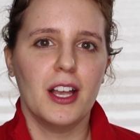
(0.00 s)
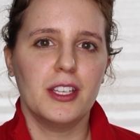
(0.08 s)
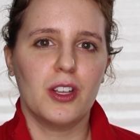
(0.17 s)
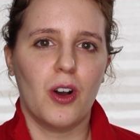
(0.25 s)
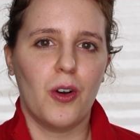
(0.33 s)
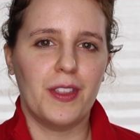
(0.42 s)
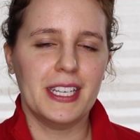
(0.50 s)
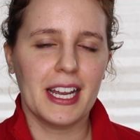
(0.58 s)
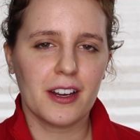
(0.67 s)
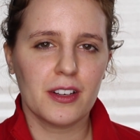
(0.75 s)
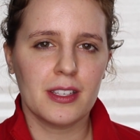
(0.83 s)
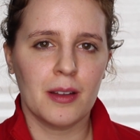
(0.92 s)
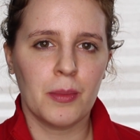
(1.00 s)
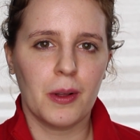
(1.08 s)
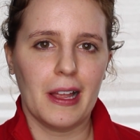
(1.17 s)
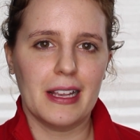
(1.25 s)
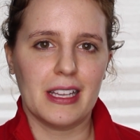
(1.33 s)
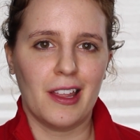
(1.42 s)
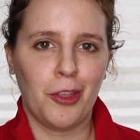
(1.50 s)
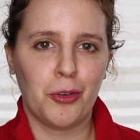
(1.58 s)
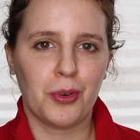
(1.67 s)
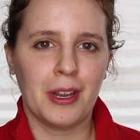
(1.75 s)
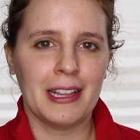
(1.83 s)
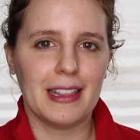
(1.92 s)
So the ticker symbol is a
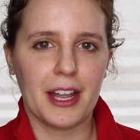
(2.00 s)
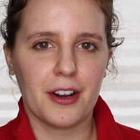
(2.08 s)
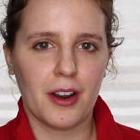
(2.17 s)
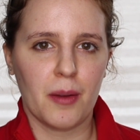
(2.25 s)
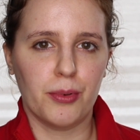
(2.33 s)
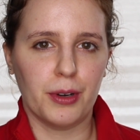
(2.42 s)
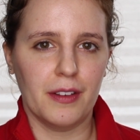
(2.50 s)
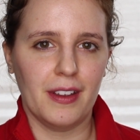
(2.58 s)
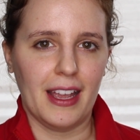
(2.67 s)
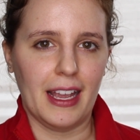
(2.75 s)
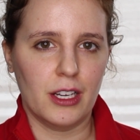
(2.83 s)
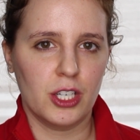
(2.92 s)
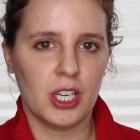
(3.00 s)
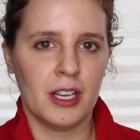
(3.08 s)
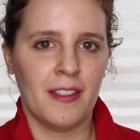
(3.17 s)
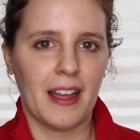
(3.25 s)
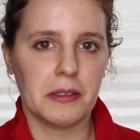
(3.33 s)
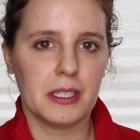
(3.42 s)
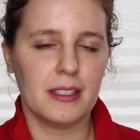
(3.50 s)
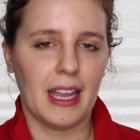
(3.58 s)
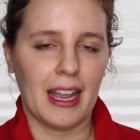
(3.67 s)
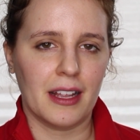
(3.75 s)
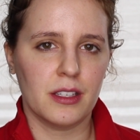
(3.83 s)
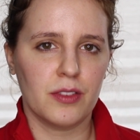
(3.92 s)
3-letter abbreviation that
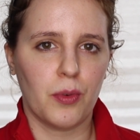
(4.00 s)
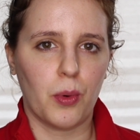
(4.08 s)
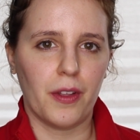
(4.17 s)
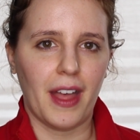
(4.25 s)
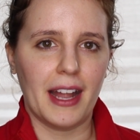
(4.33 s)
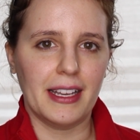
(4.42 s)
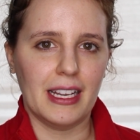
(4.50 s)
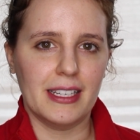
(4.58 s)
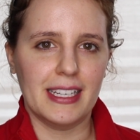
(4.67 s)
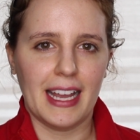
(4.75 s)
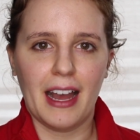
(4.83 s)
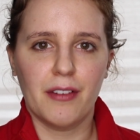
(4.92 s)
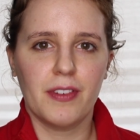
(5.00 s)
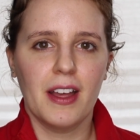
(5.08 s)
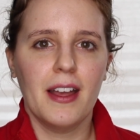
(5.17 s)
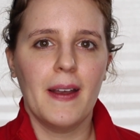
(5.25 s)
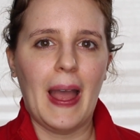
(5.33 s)
stands for that ETF.